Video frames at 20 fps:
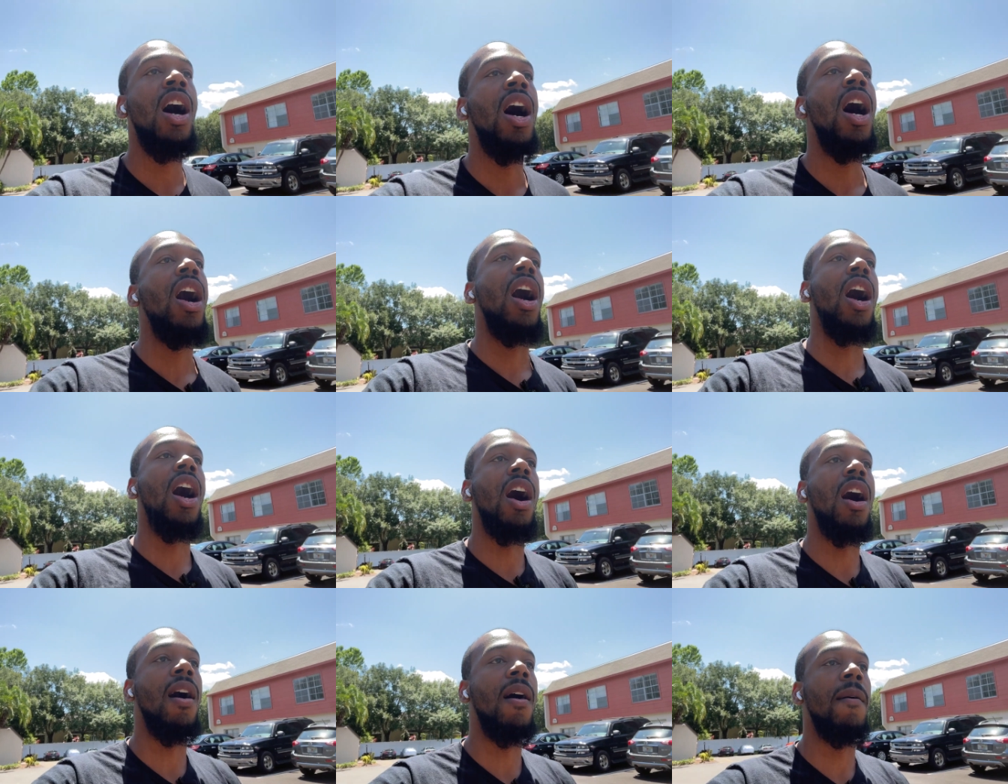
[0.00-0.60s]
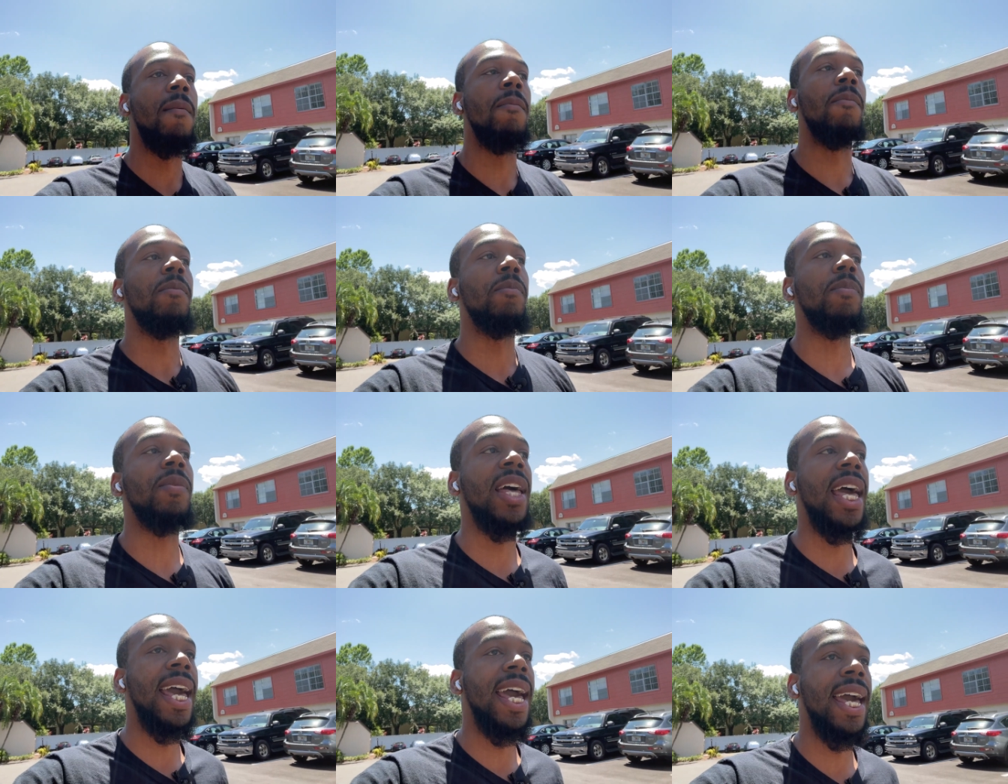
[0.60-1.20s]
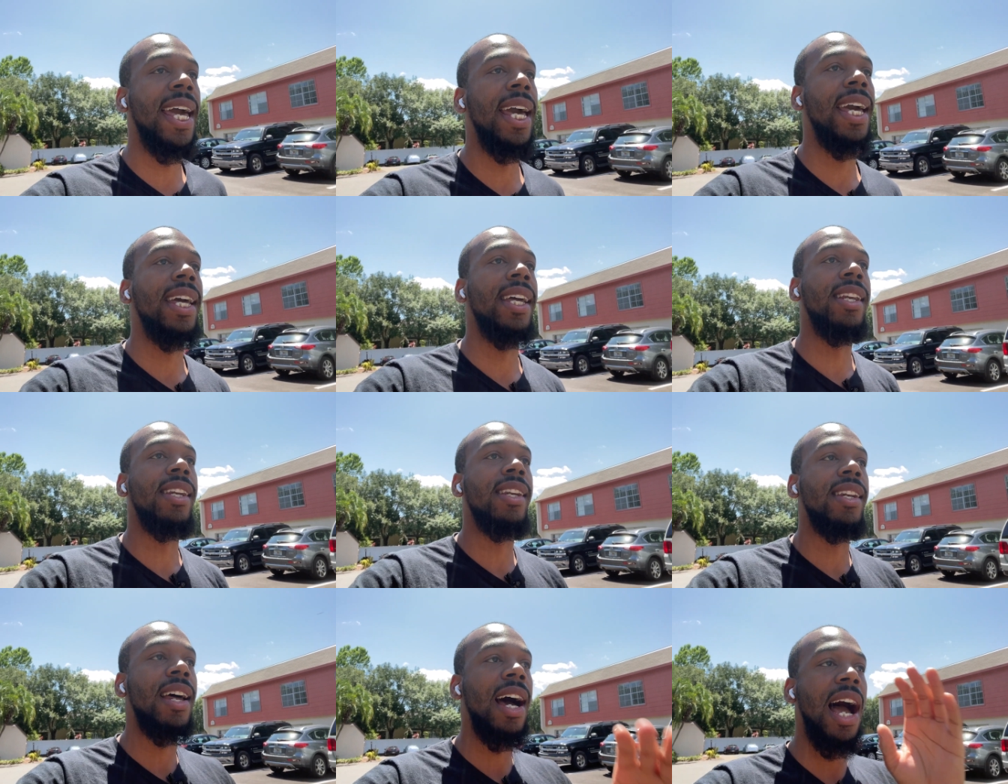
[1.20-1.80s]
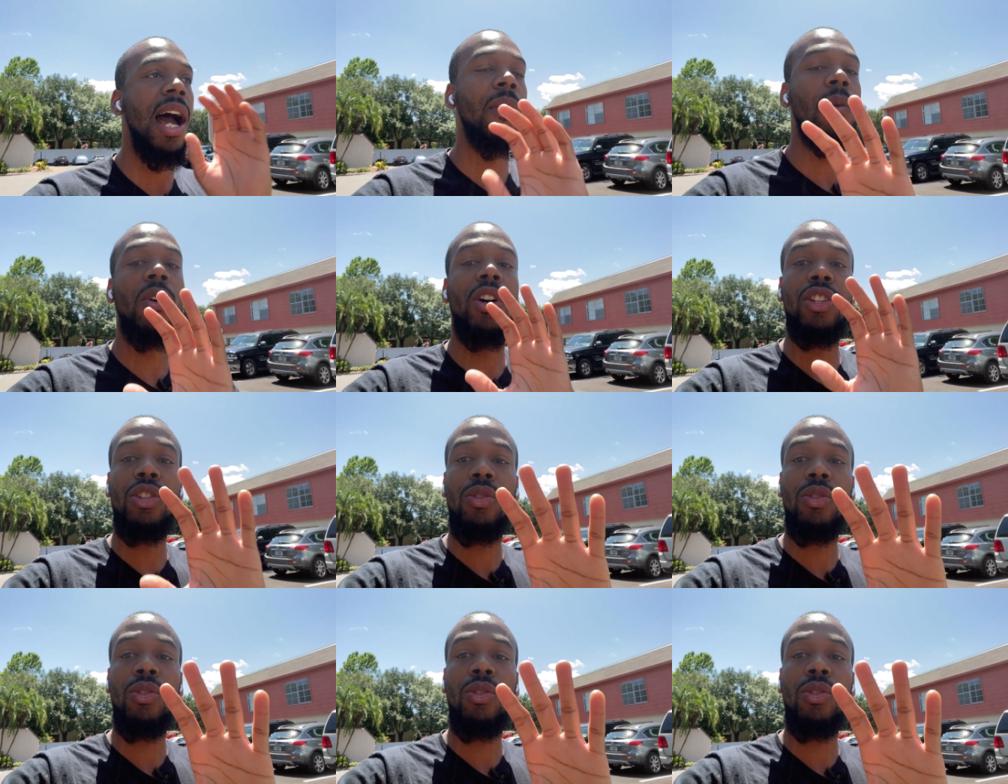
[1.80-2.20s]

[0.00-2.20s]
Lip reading: And I want to